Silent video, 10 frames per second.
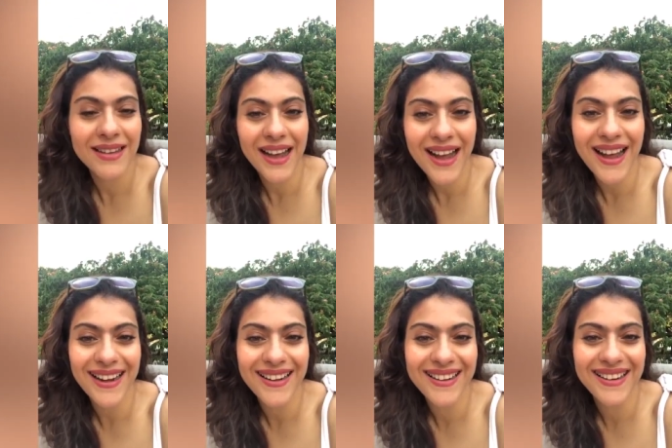
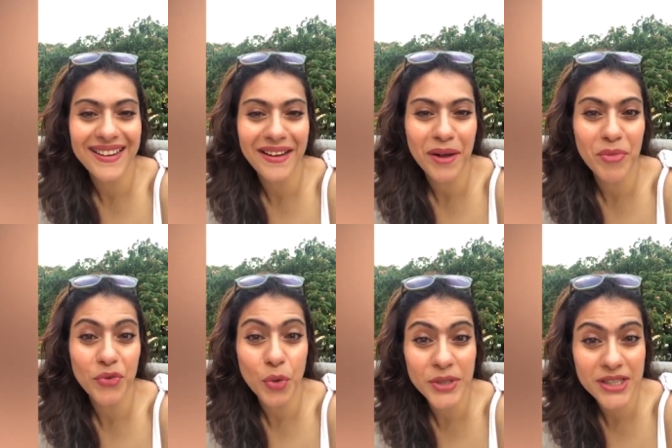and uh,
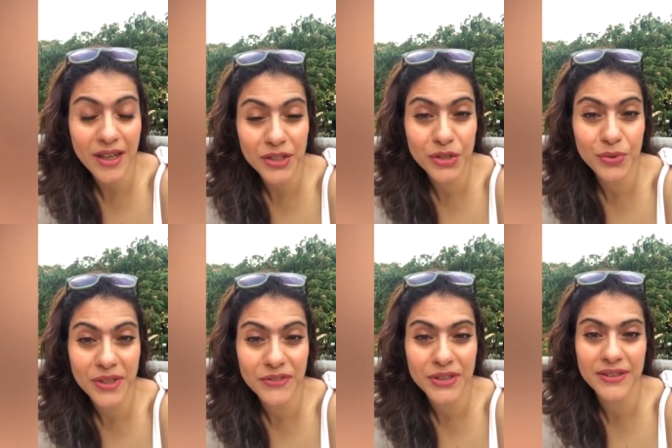before we started
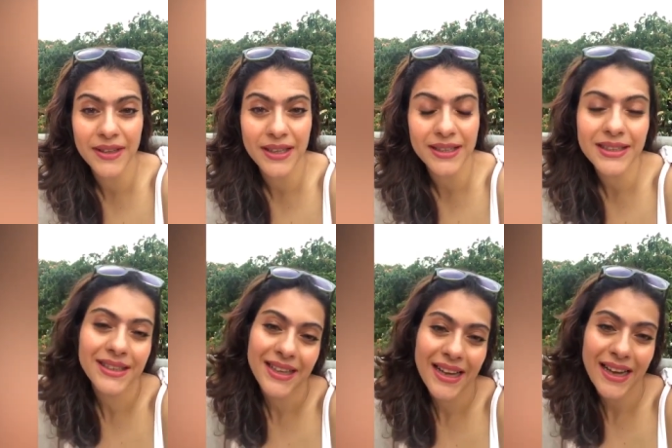shooting for Dilwale
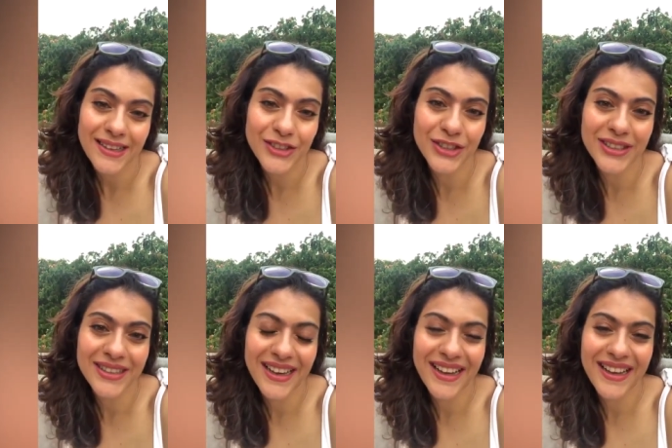
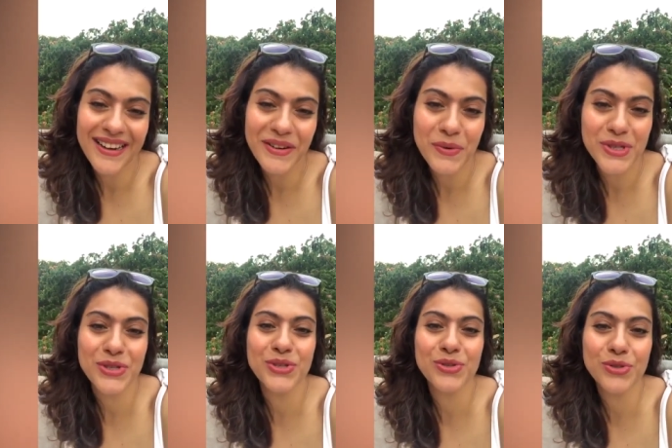actually and it was
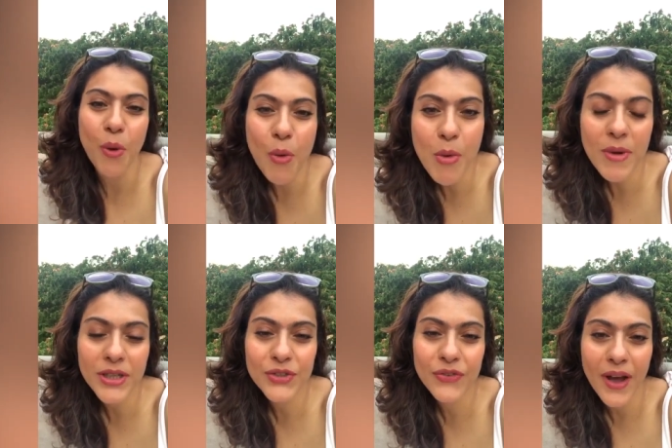so
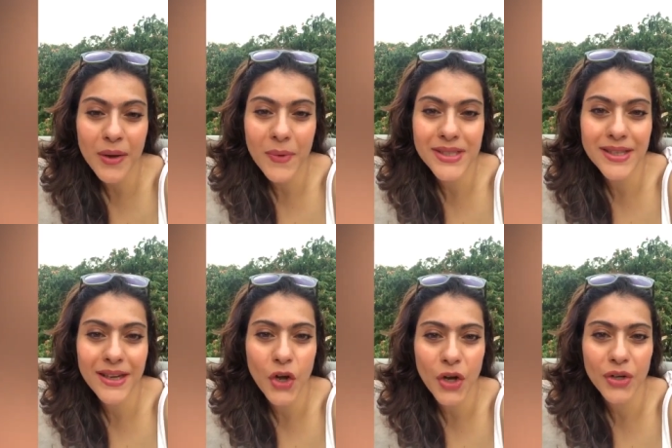much fun once I
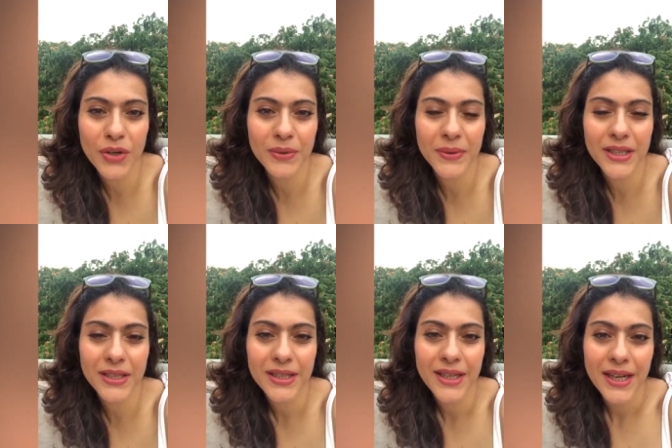got onto it.
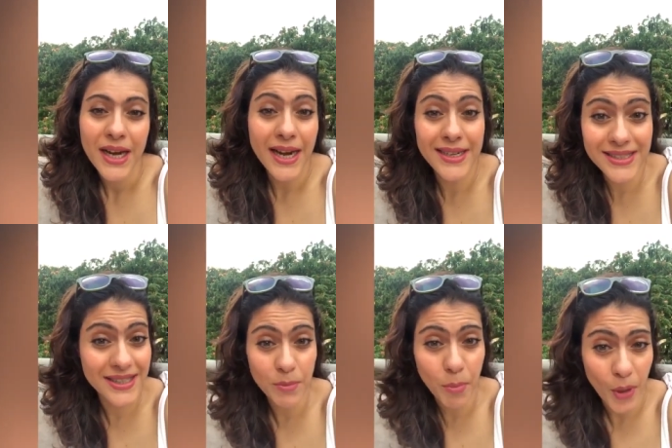I didn't
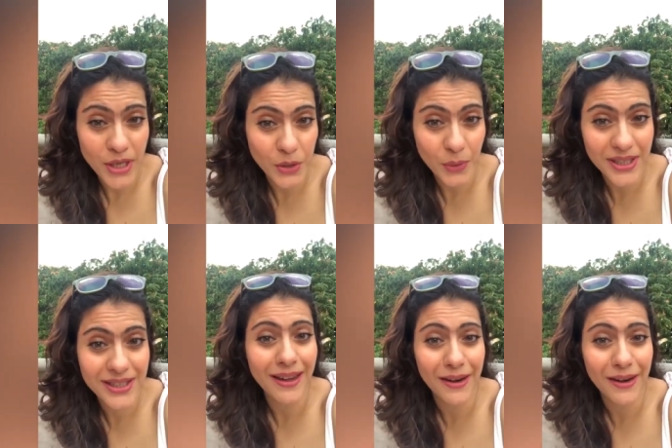see the point to it till I